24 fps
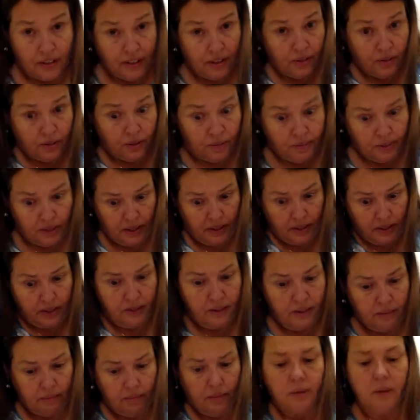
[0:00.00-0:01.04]
it so many
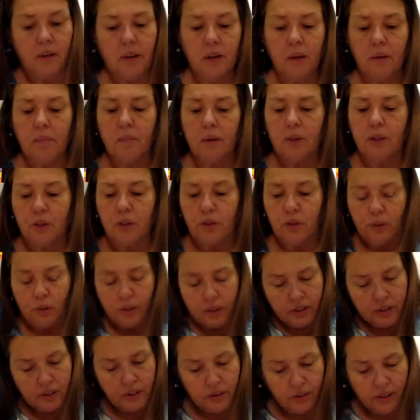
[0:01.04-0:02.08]
times, but you
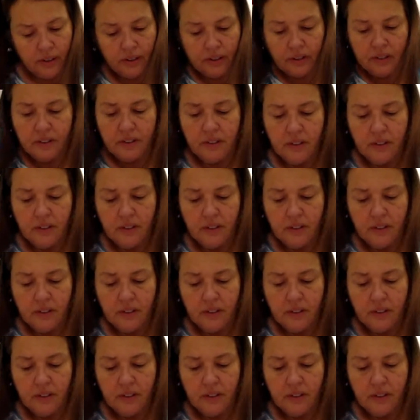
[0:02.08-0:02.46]
can do it.